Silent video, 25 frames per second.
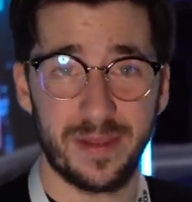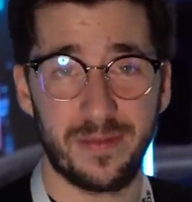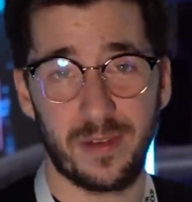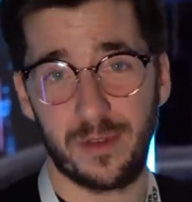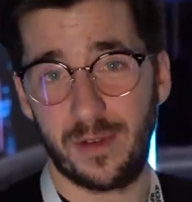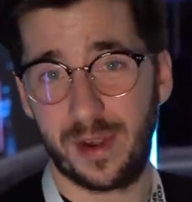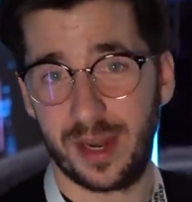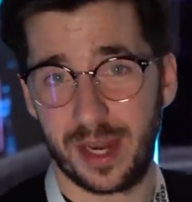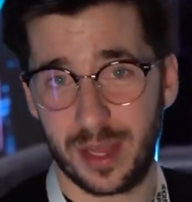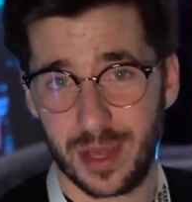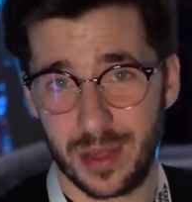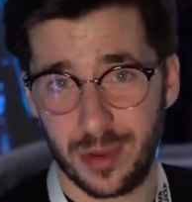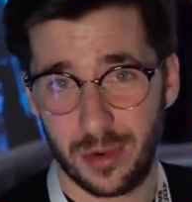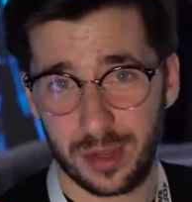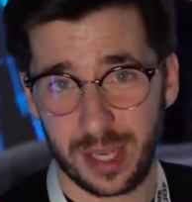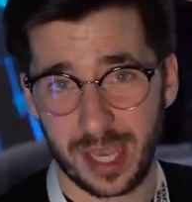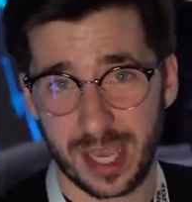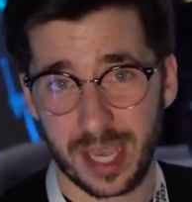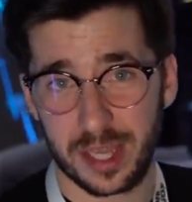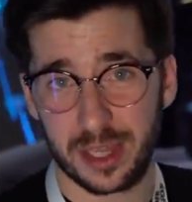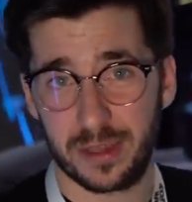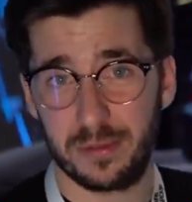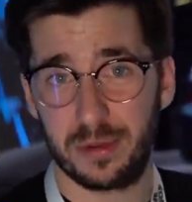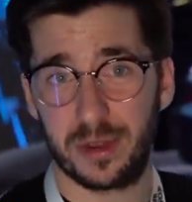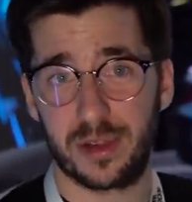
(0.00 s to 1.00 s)
If you really enjoyed
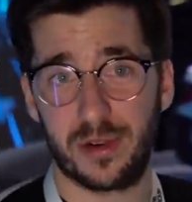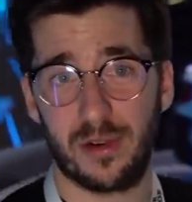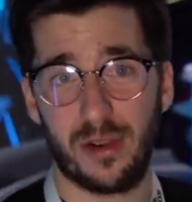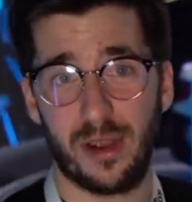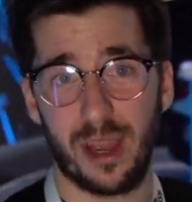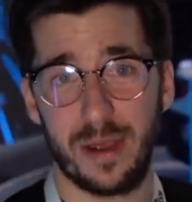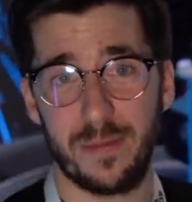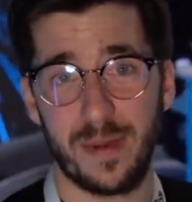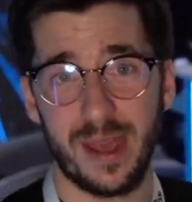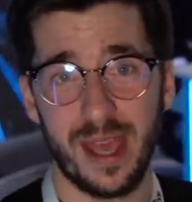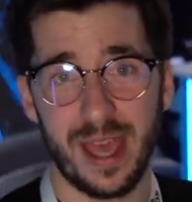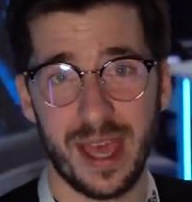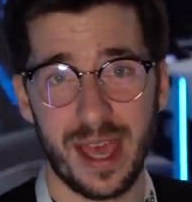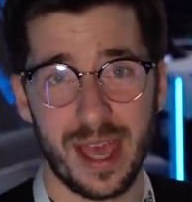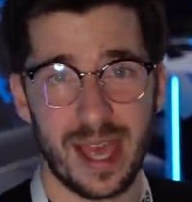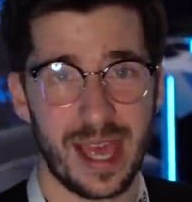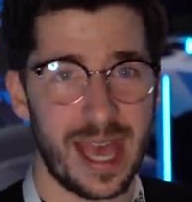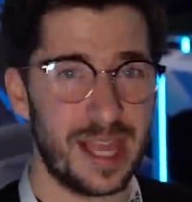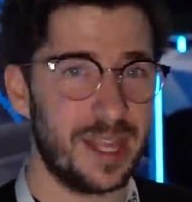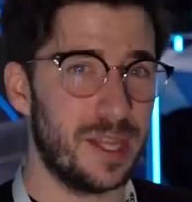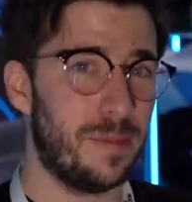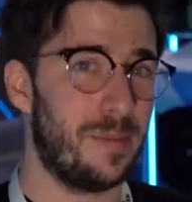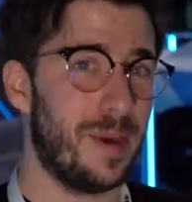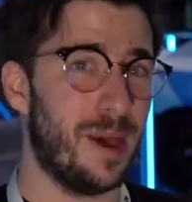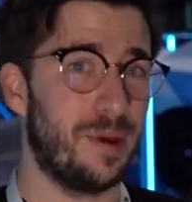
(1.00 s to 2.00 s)
it, hit subscribe
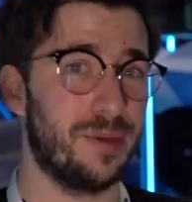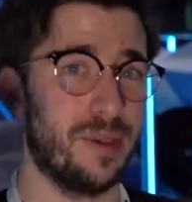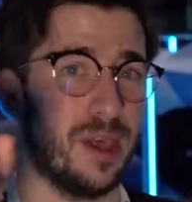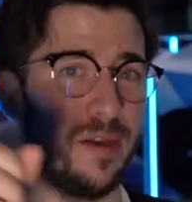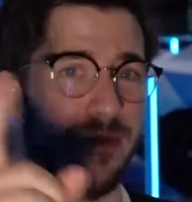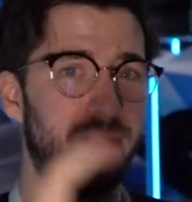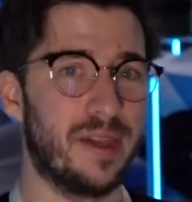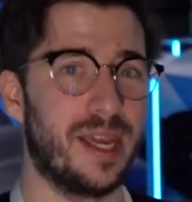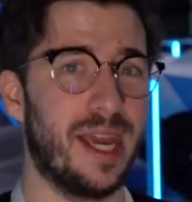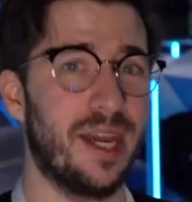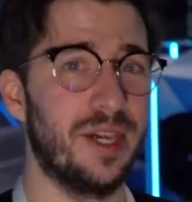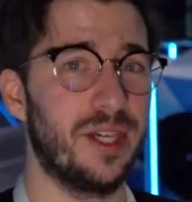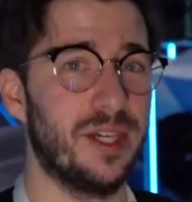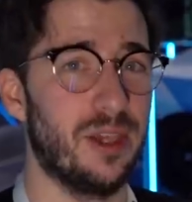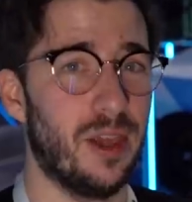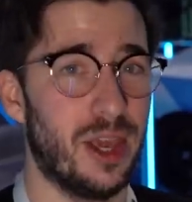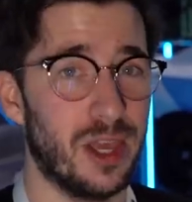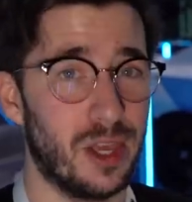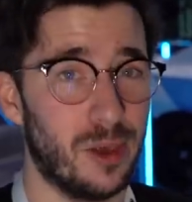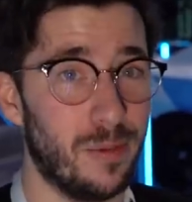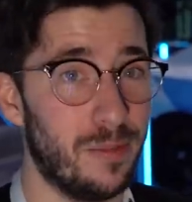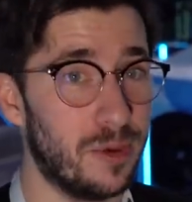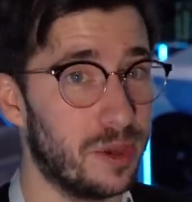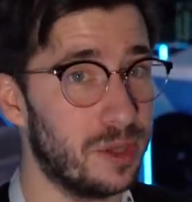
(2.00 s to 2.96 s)
and the bell notification icon,